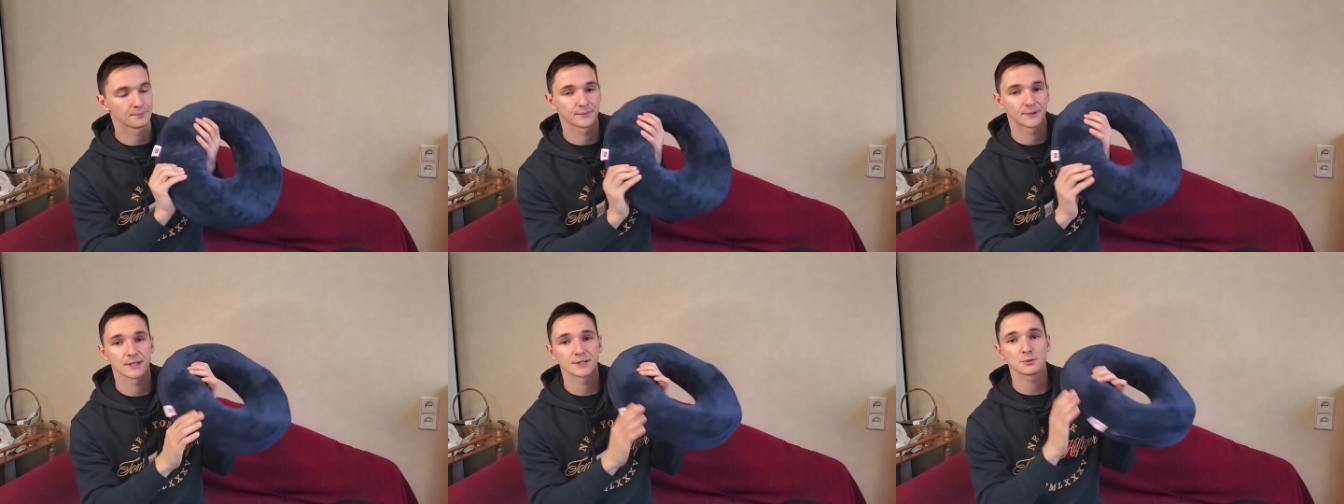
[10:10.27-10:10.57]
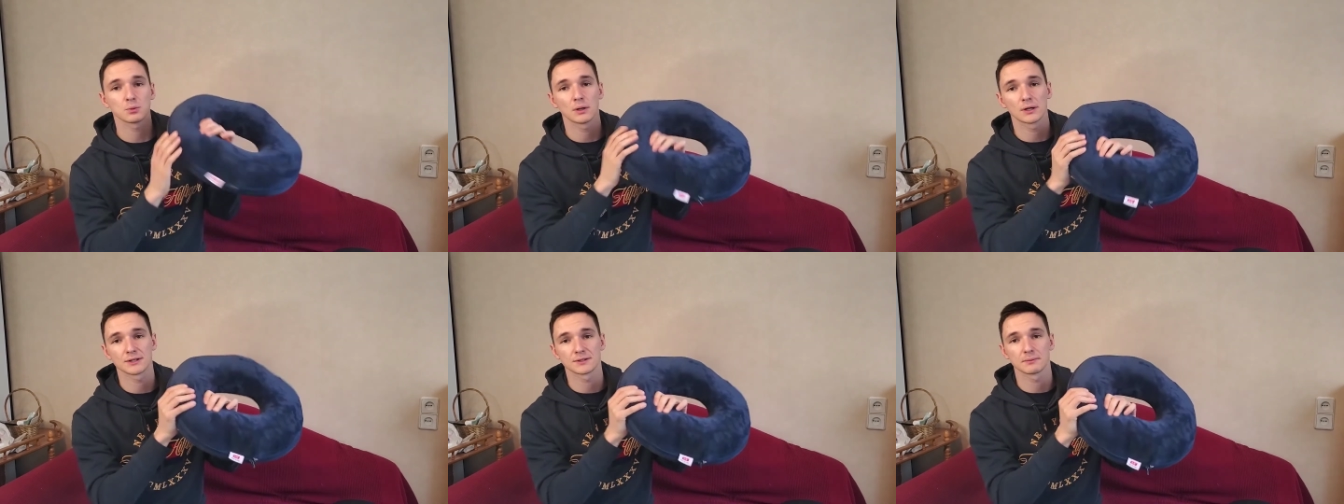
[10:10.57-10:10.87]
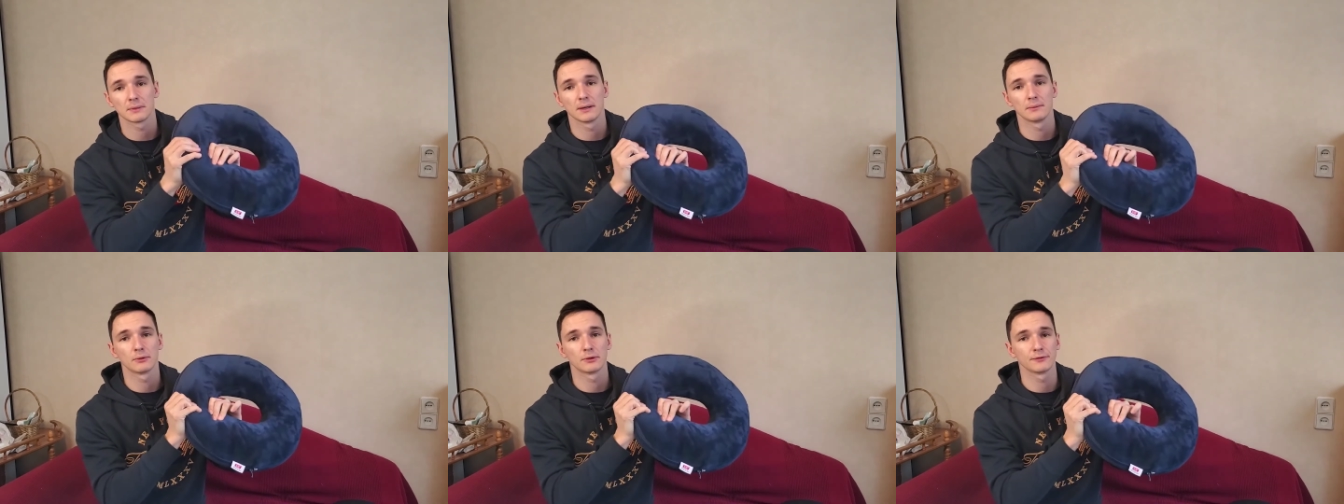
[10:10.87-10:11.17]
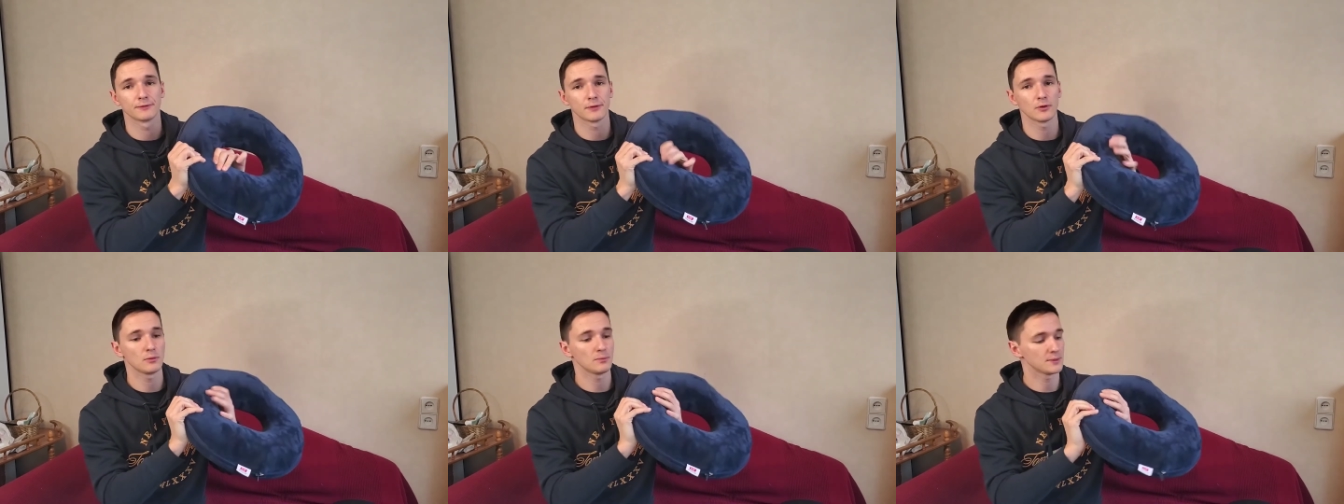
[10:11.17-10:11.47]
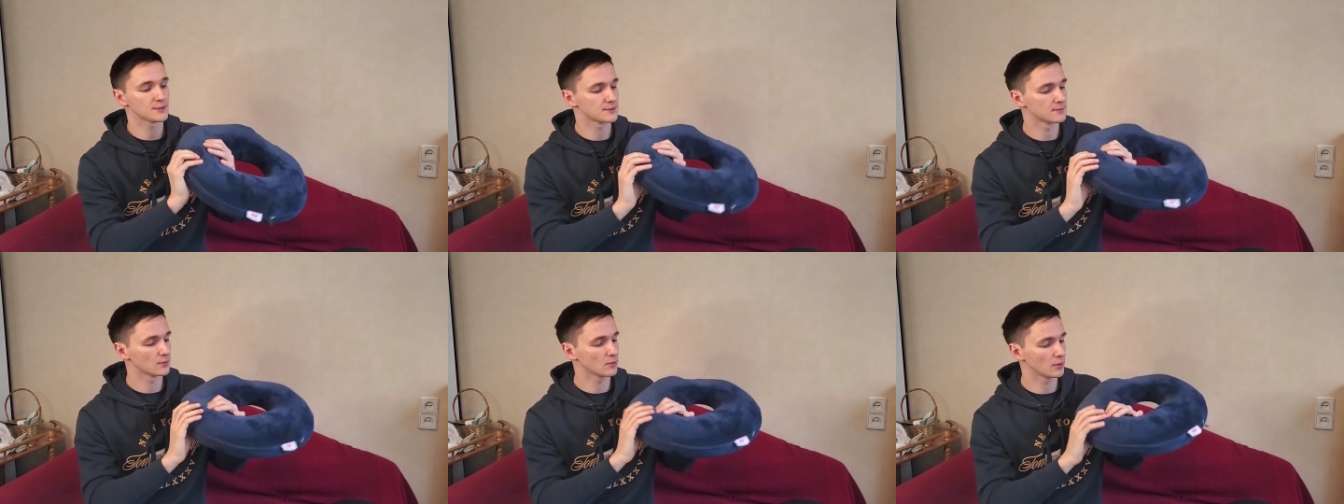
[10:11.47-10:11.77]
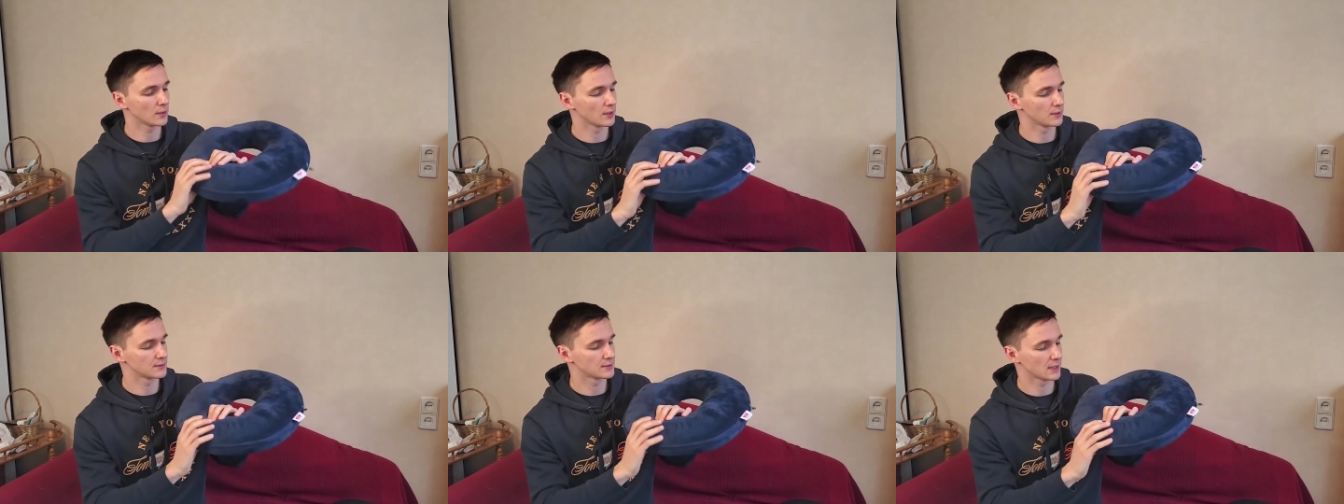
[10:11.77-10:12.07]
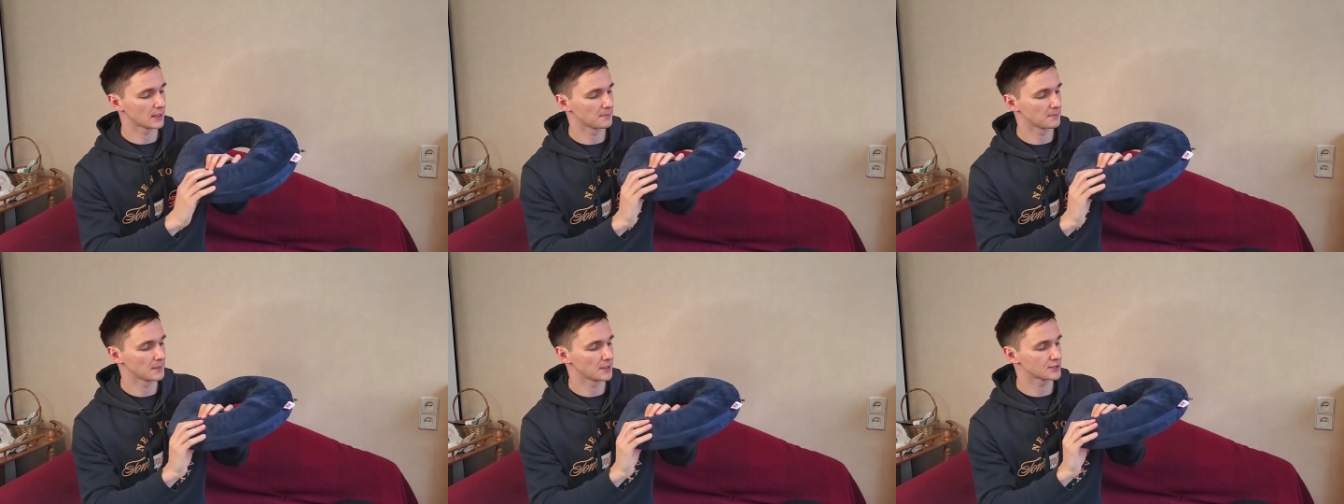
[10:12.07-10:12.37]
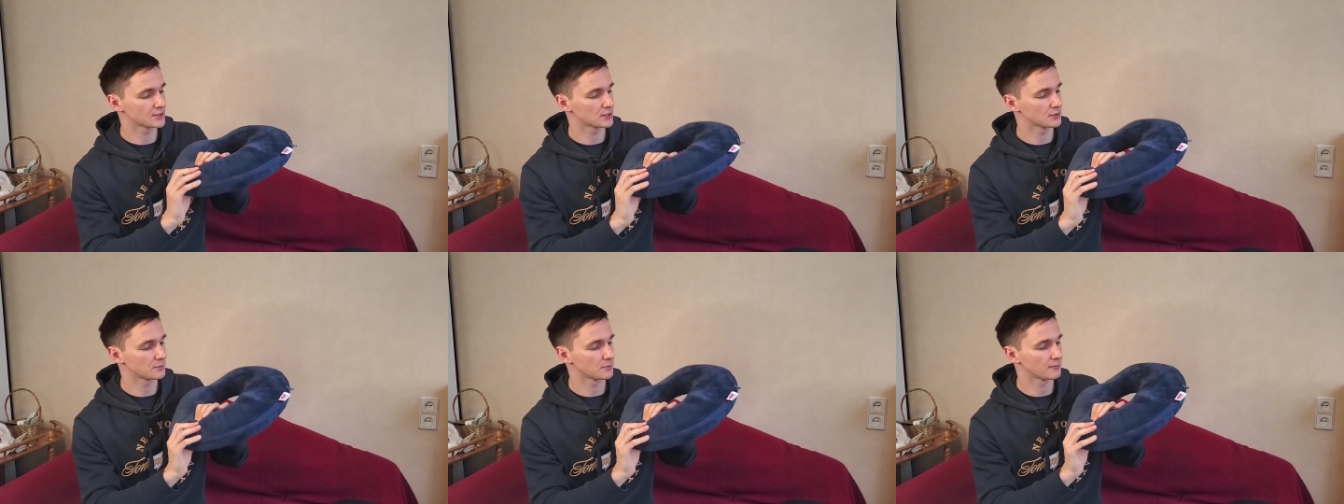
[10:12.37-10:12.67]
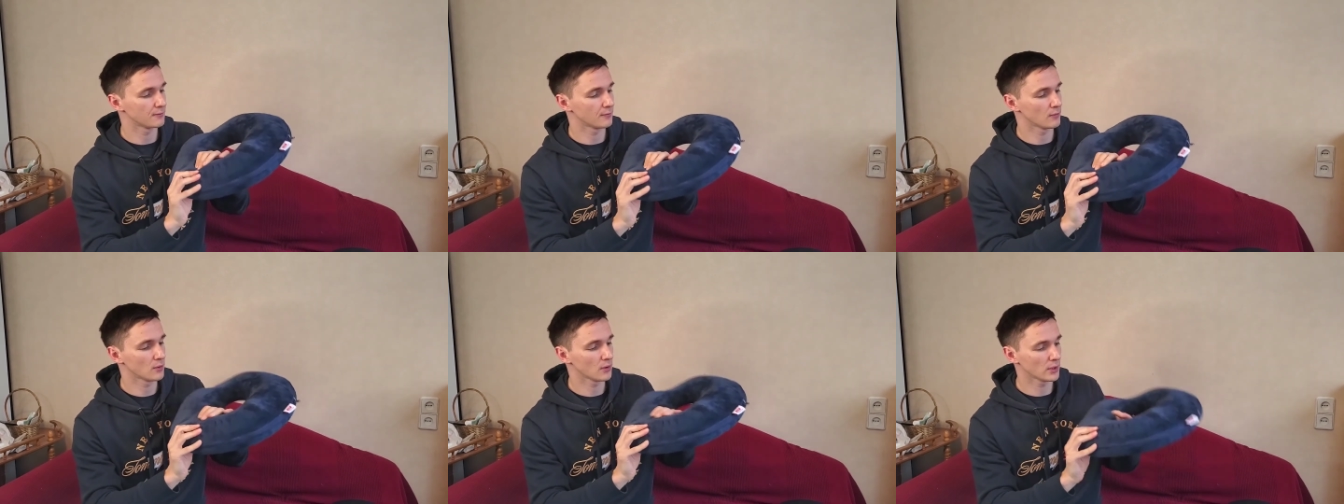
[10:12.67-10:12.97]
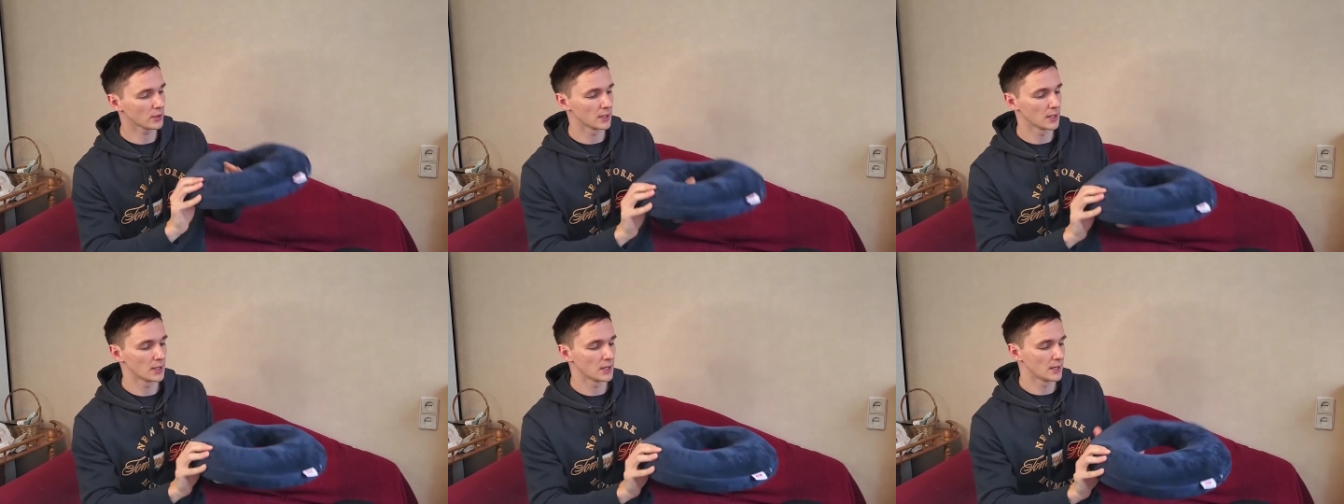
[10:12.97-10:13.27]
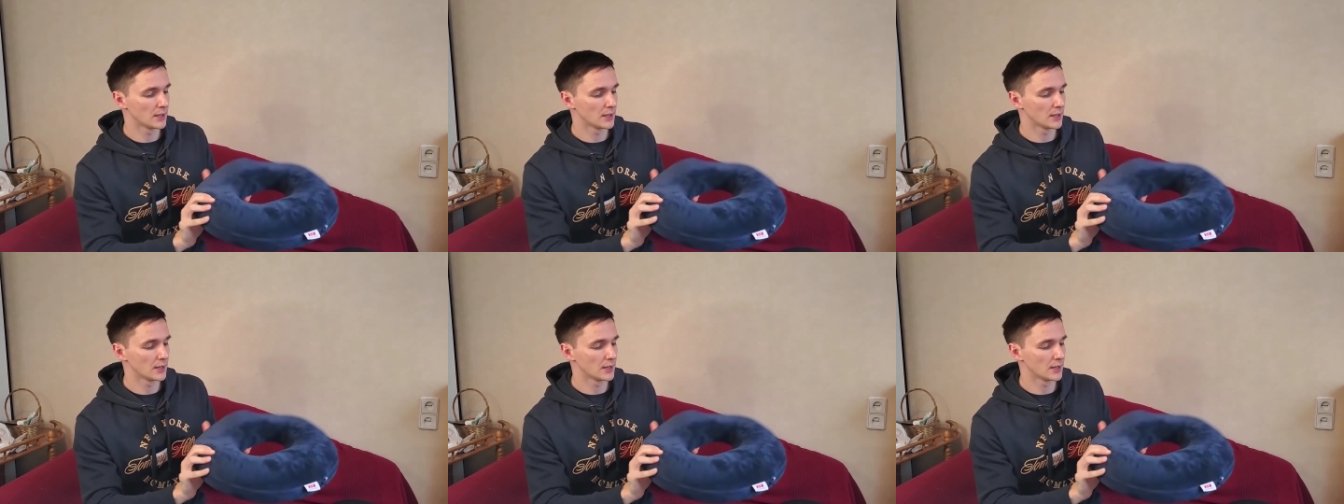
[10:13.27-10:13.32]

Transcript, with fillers: This one is memory foam, as, no, as I mentioned before.